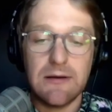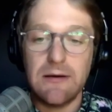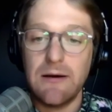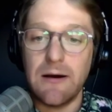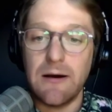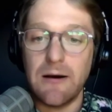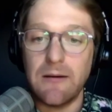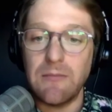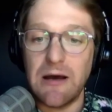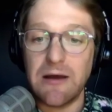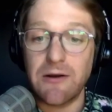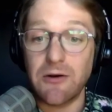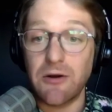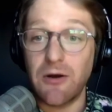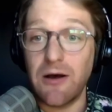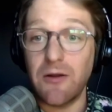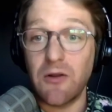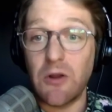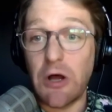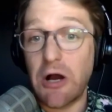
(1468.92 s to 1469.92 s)
I don't know
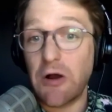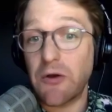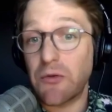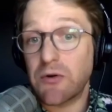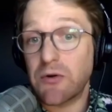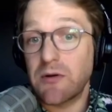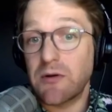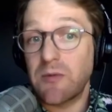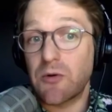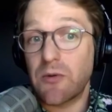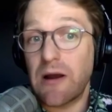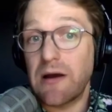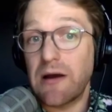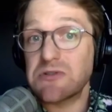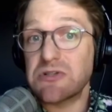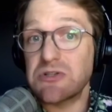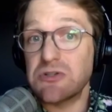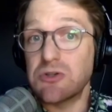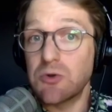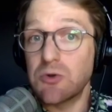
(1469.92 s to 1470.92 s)
how long they're going to be
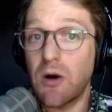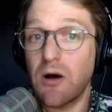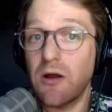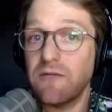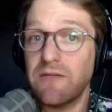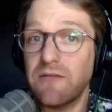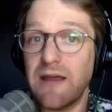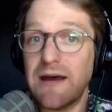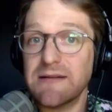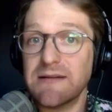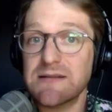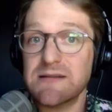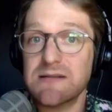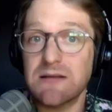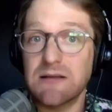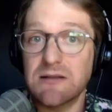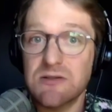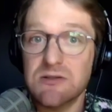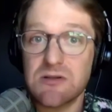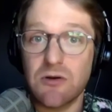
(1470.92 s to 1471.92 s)
around to do all of that,
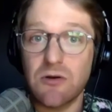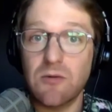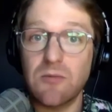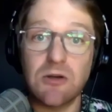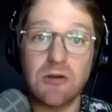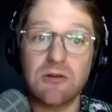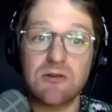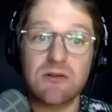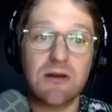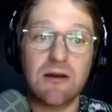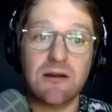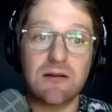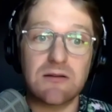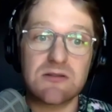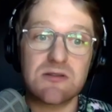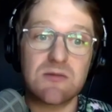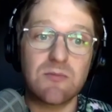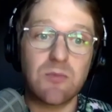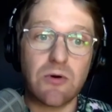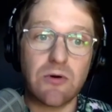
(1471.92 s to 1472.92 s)
and so it'd be good to kind
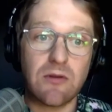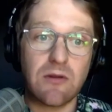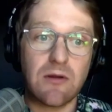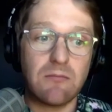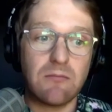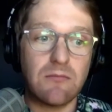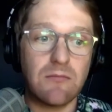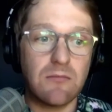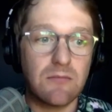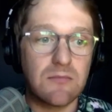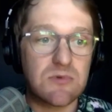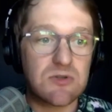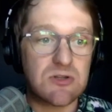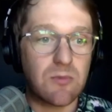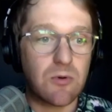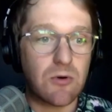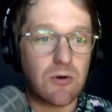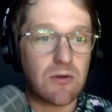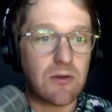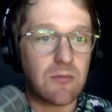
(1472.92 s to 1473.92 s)
of support them
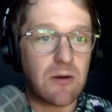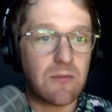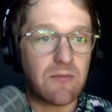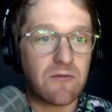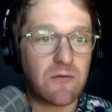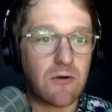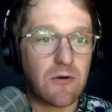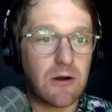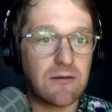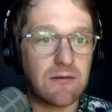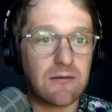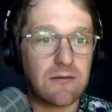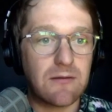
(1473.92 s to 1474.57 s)
up front.